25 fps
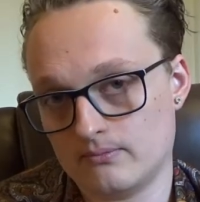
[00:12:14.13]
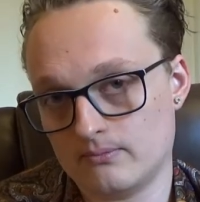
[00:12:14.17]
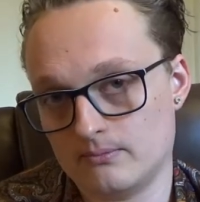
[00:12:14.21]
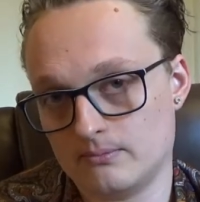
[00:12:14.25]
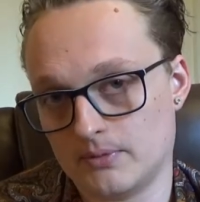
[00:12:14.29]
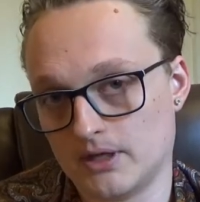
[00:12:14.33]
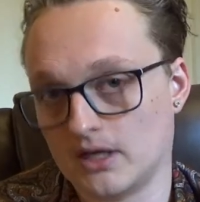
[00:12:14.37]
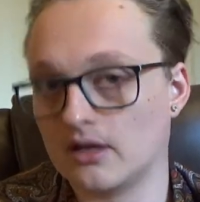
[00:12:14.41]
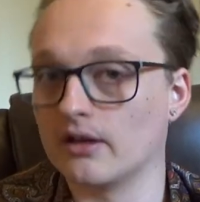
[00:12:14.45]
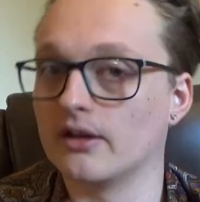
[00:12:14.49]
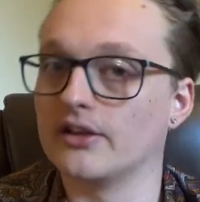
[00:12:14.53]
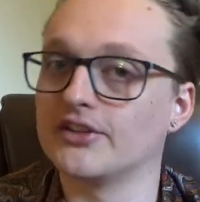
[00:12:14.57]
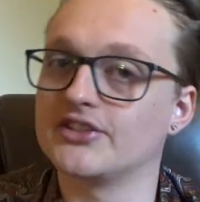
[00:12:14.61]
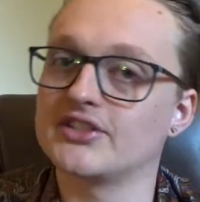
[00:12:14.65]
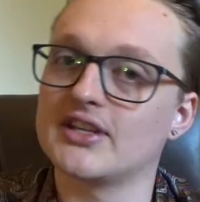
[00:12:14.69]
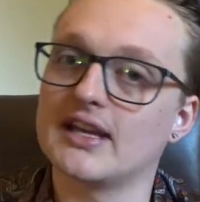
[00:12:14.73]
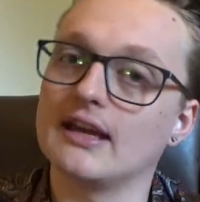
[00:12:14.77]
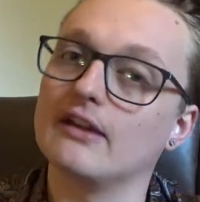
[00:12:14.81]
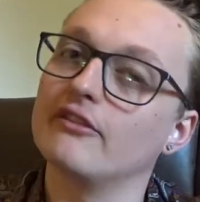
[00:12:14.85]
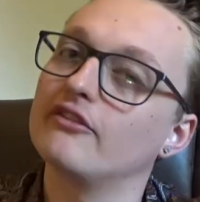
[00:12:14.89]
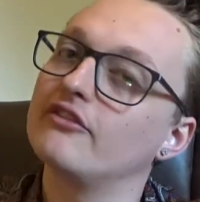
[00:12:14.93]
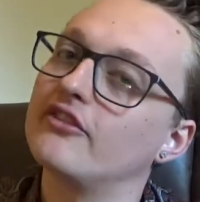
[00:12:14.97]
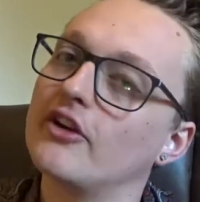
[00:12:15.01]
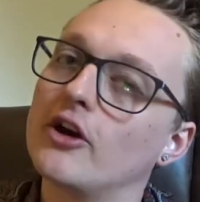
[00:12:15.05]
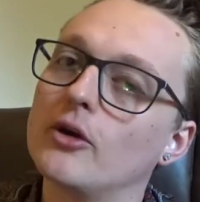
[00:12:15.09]
because
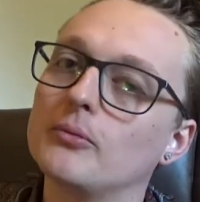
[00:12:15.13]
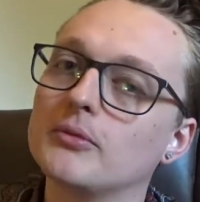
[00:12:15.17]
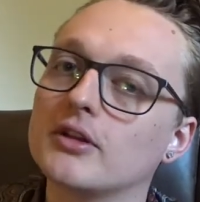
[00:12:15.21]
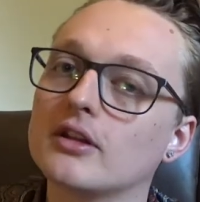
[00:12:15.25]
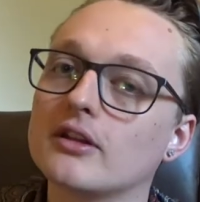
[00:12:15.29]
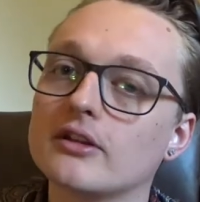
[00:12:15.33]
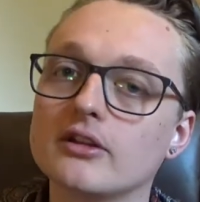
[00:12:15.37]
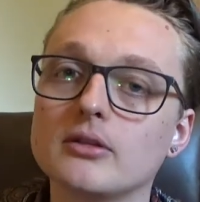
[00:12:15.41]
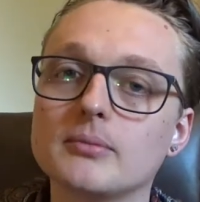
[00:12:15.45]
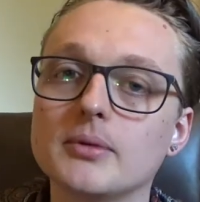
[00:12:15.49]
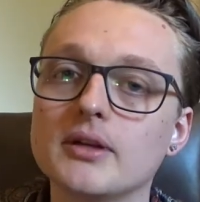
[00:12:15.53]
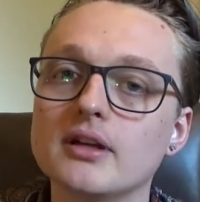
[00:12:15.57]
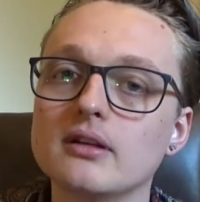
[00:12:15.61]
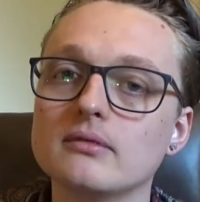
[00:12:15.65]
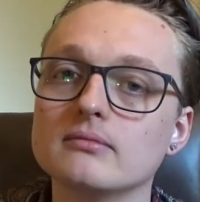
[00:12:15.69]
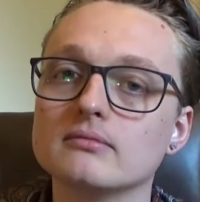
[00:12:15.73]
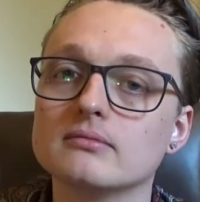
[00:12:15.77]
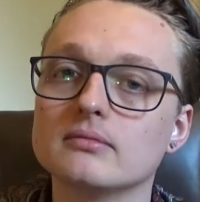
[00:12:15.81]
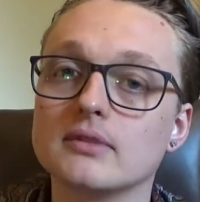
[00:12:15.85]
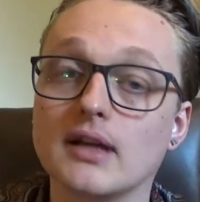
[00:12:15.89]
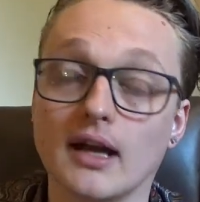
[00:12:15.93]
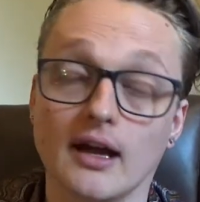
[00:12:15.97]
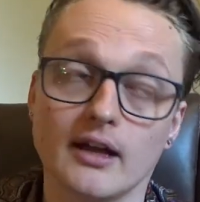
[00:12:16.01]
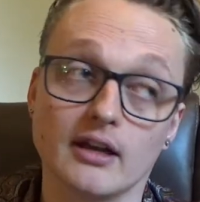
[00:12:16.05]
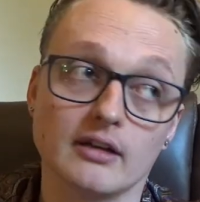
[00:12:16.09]
it foamed a little bit,
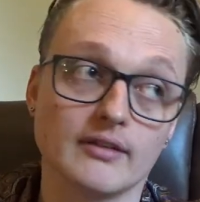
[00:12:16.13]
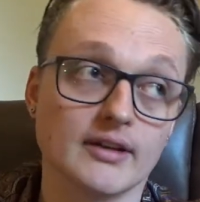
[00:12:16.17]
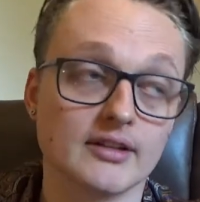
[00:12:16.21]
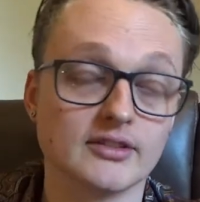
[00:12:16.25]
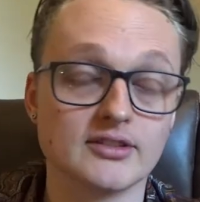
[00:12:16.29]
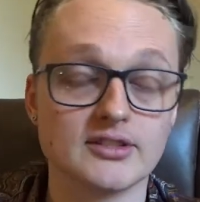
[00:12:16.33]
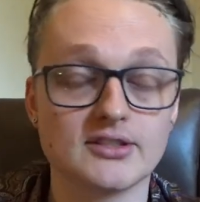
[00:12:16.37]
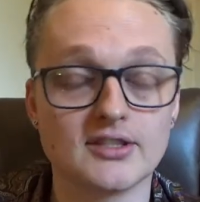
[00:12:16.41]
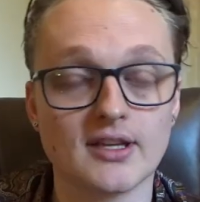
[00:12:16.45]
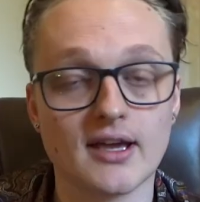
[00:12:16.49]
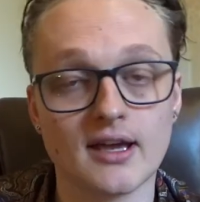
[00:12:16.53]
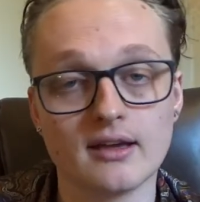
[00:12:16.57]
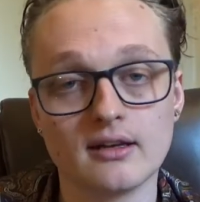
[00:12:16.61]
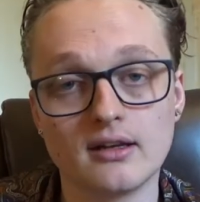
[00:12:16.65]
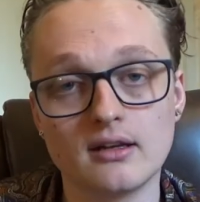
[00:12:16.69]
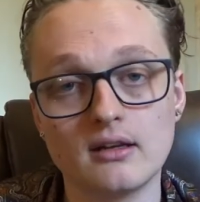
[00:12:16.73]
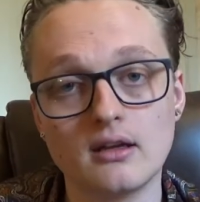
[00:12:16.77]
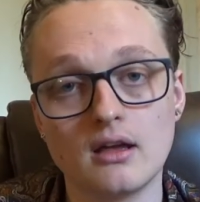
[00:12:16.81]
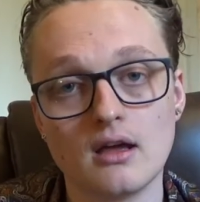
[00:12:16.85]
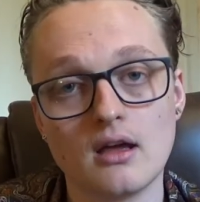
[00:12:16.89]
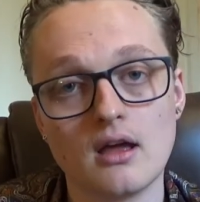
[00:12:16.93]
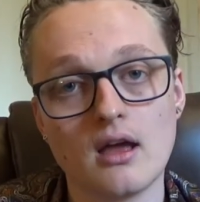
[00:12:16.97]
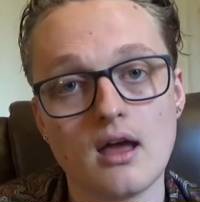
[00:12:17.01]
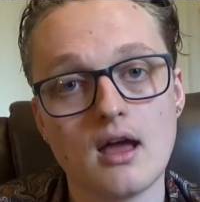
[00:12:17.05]
kind of entertaining.